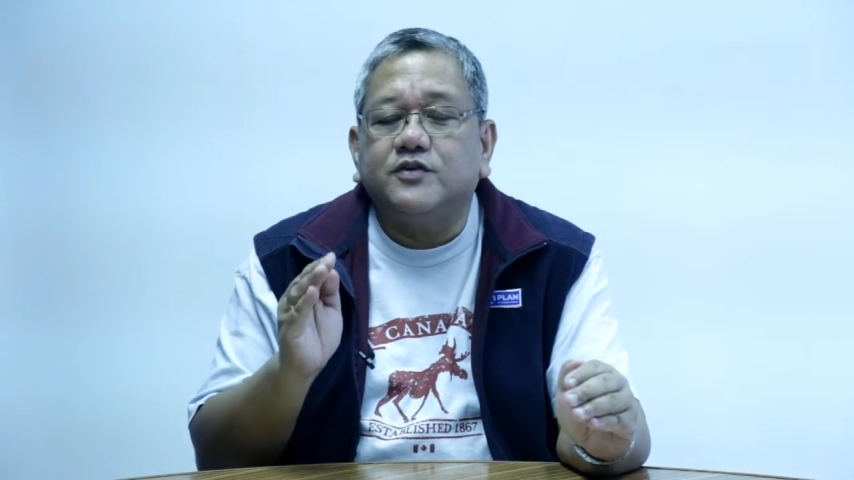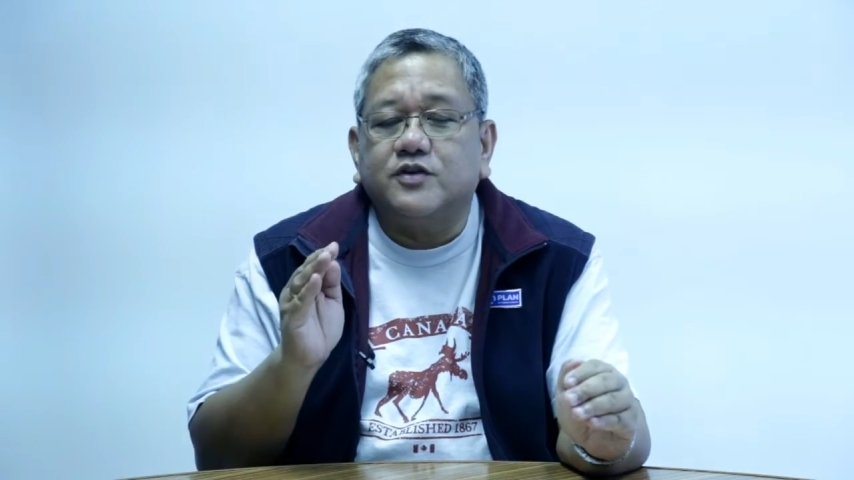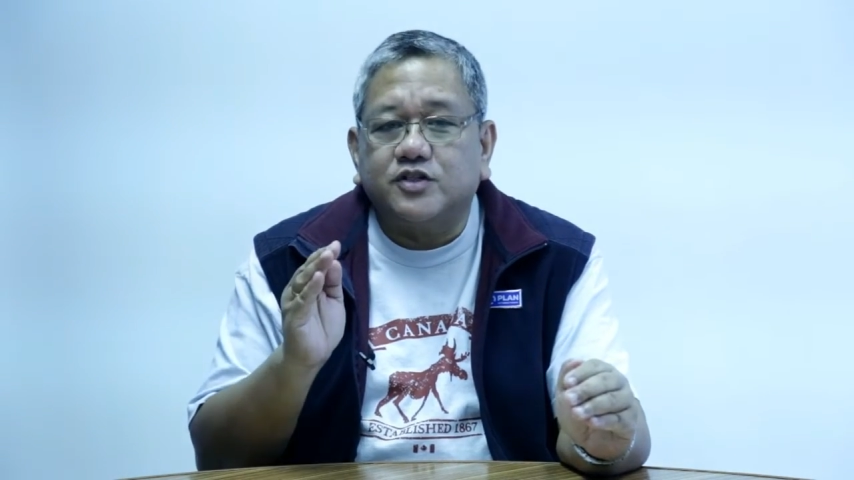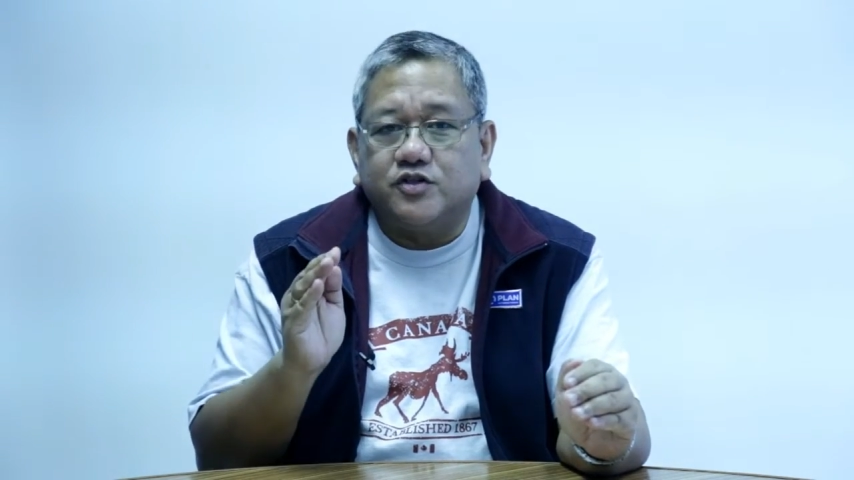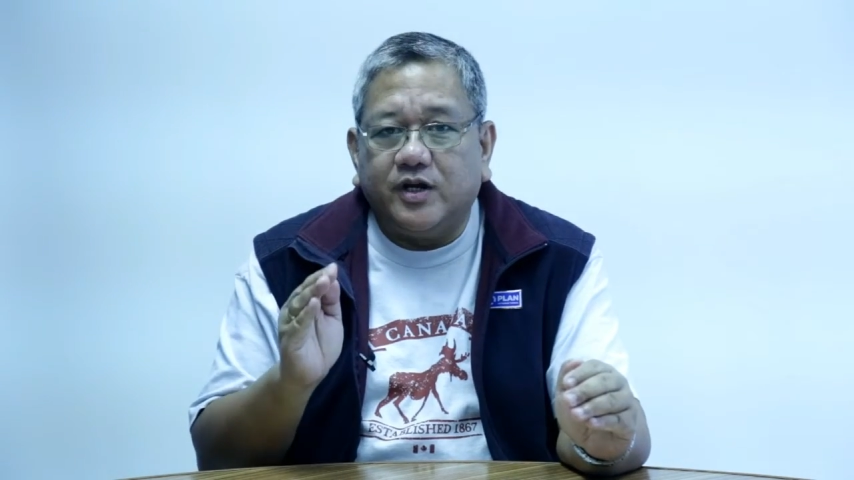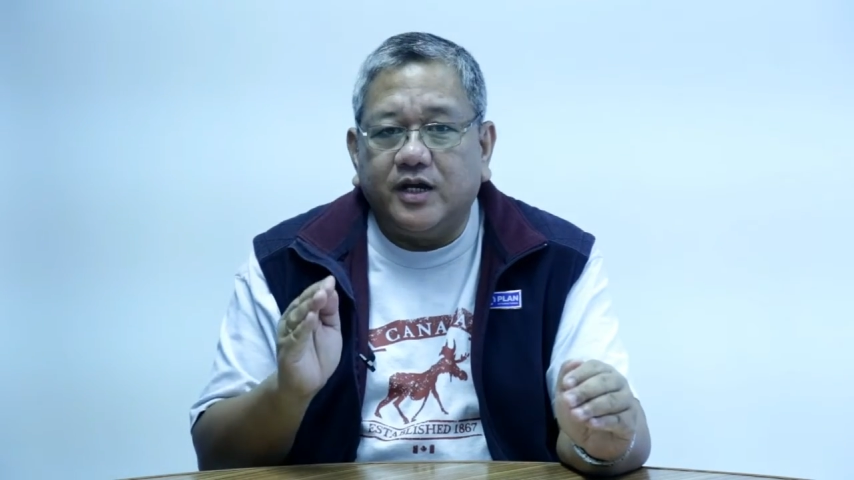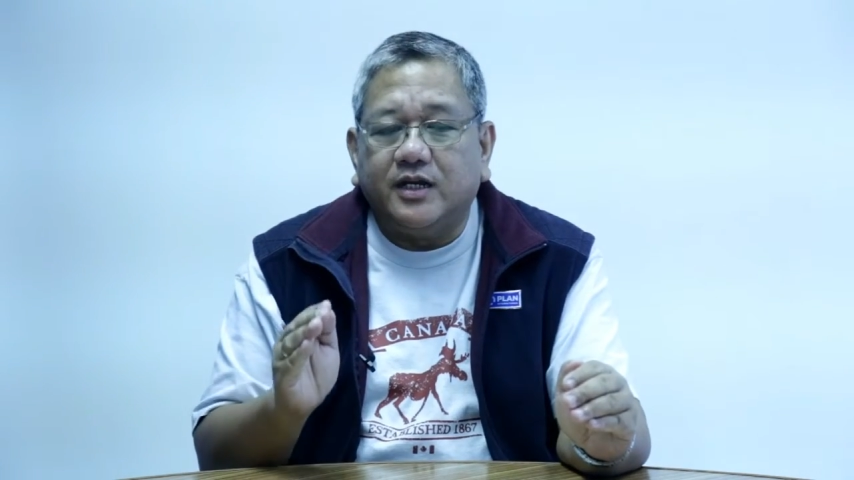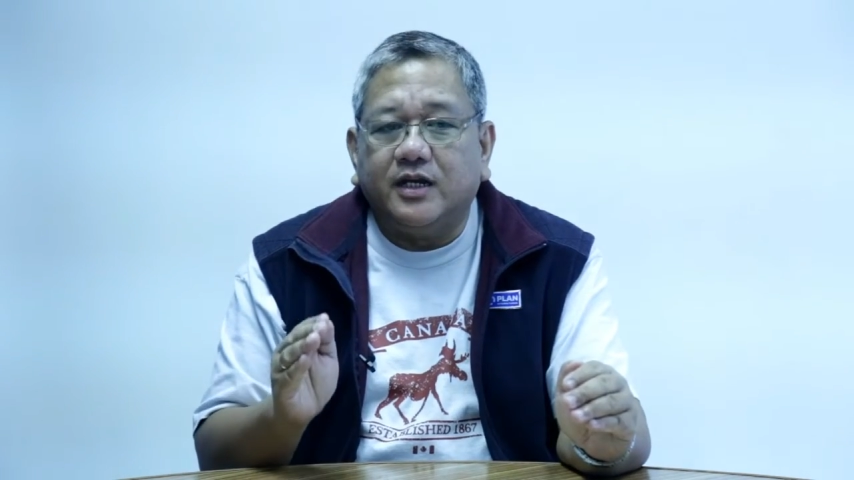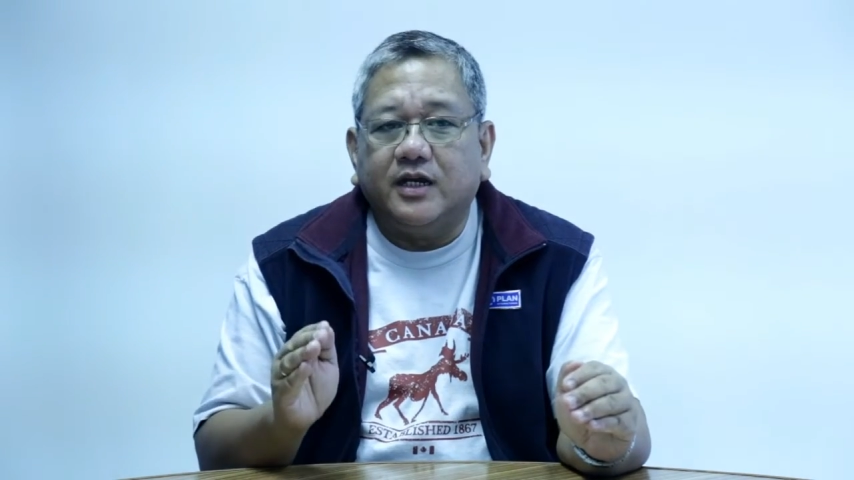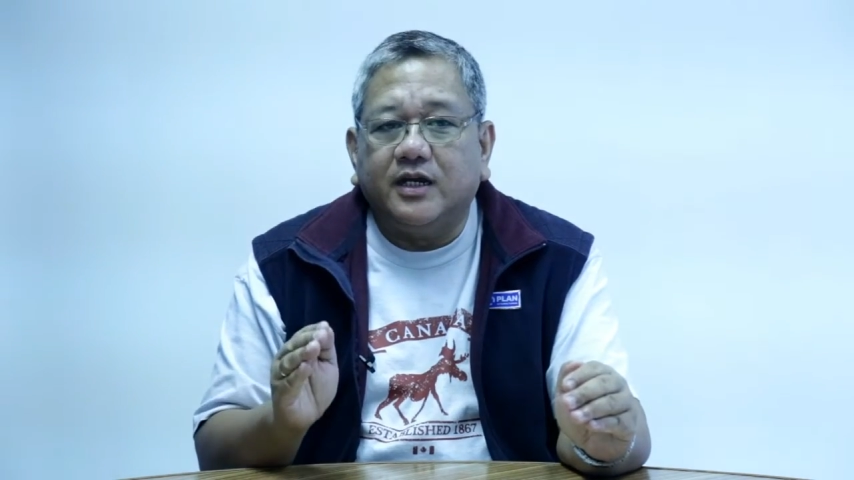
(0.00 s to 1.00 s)
your
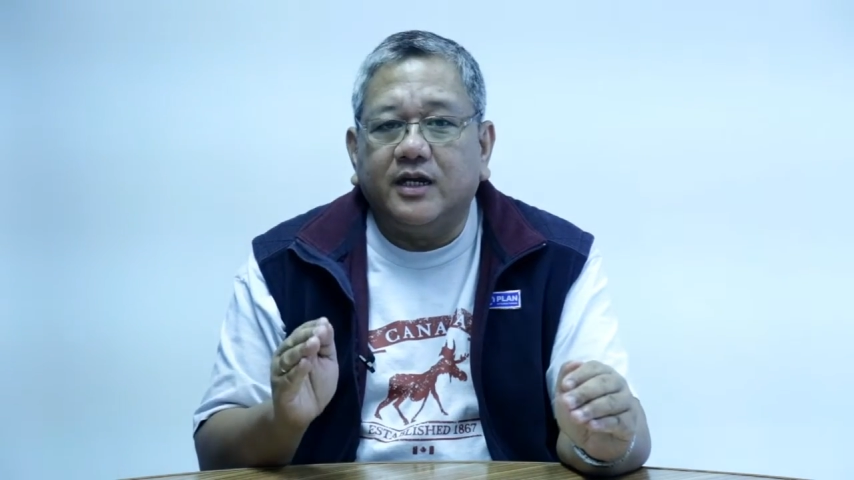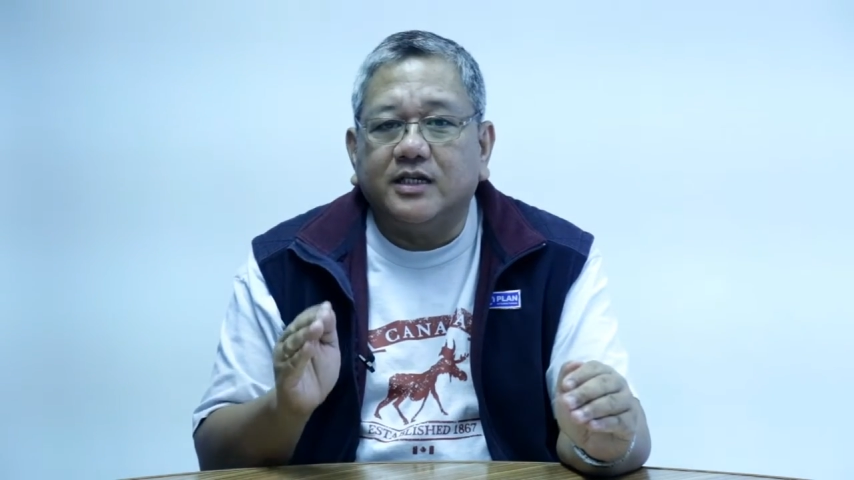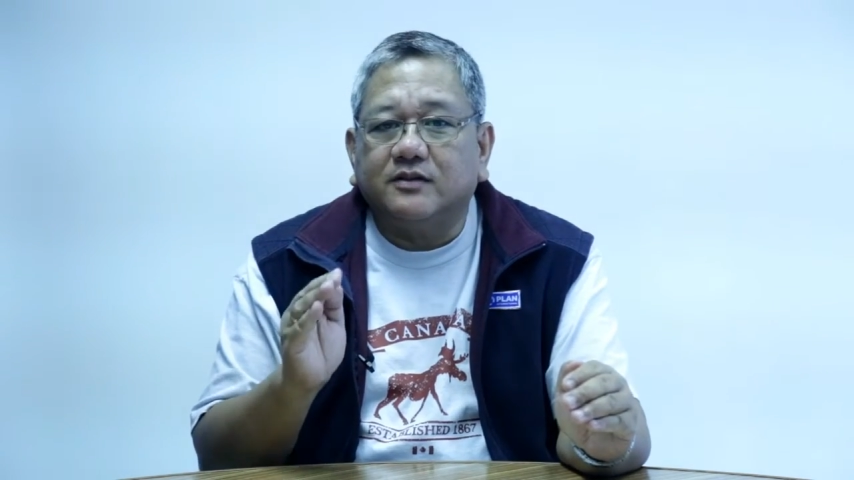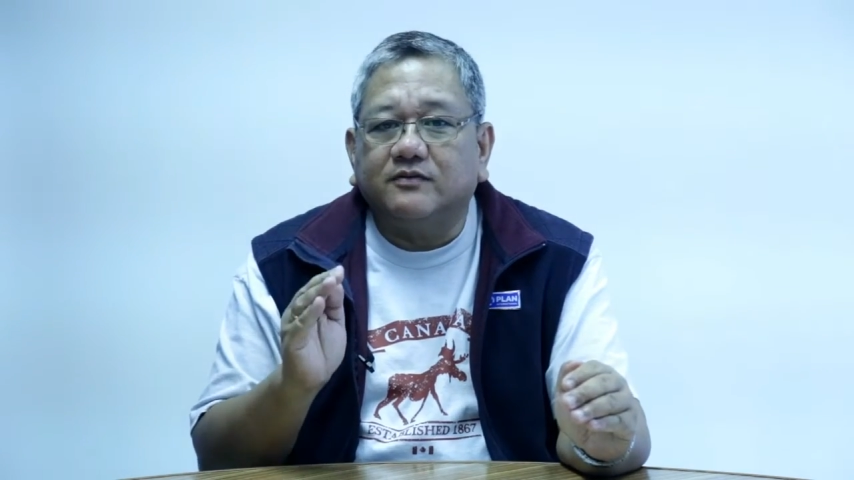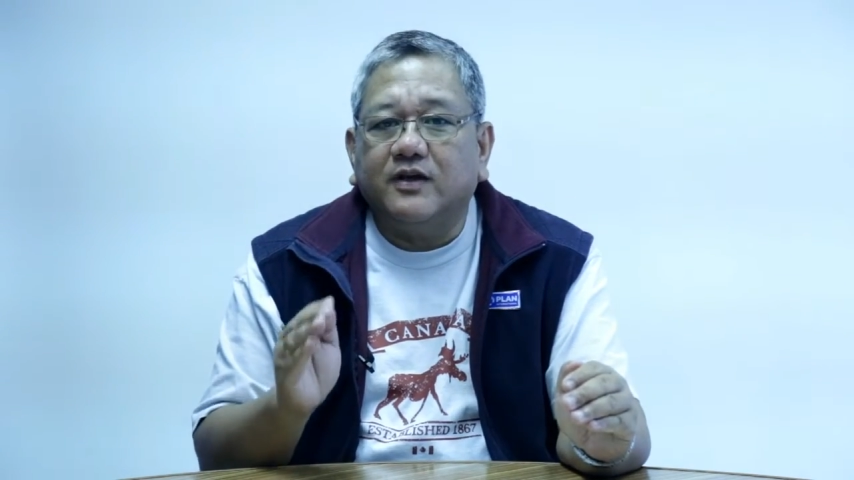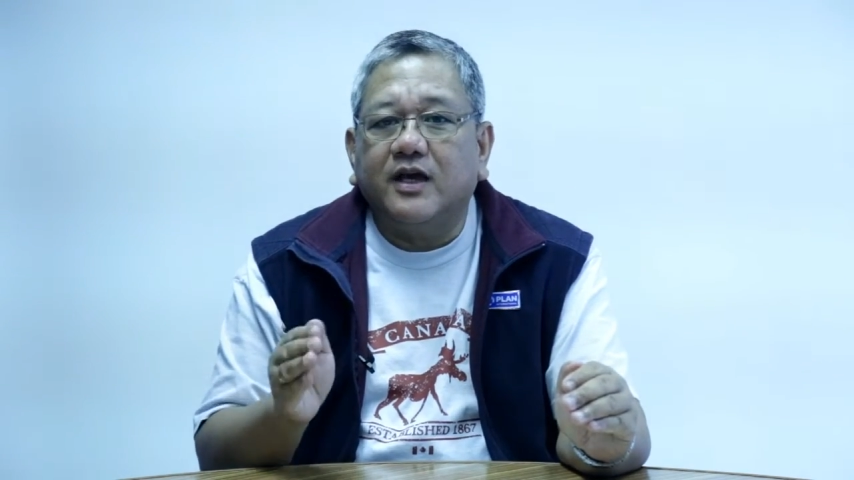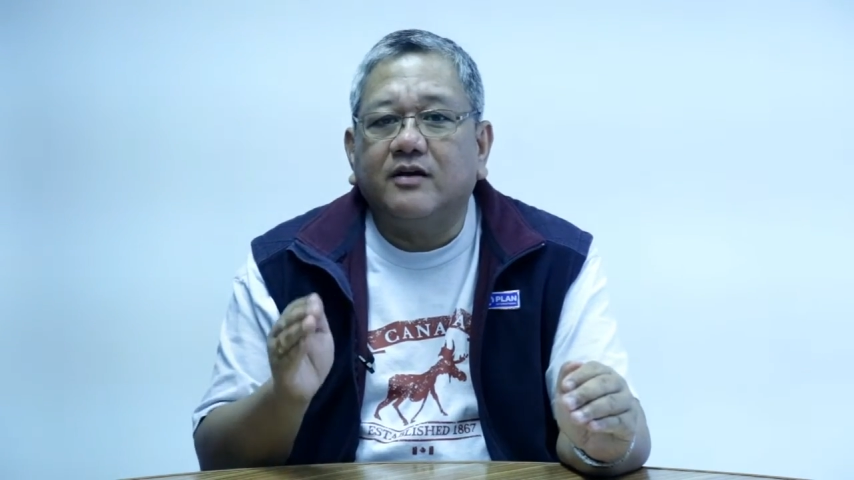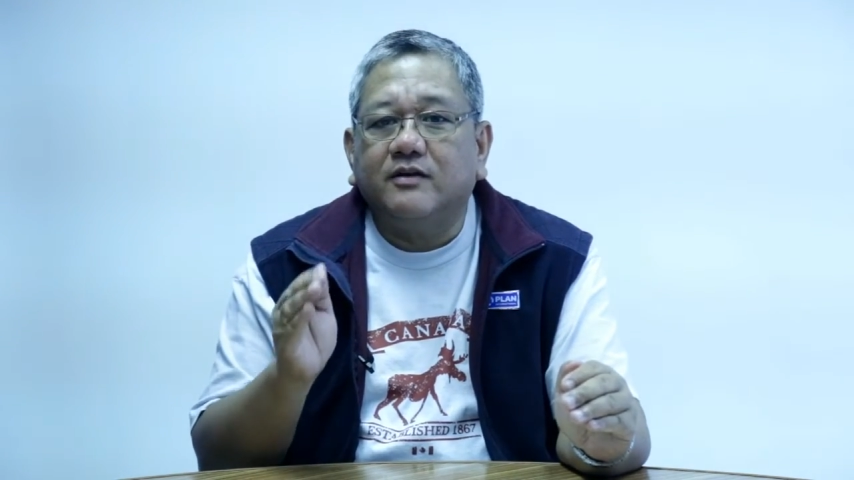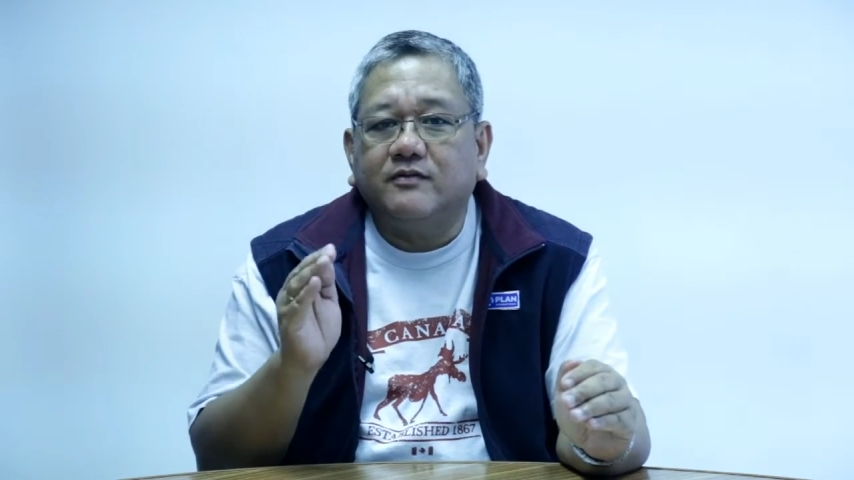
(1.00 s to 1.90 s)
training is very,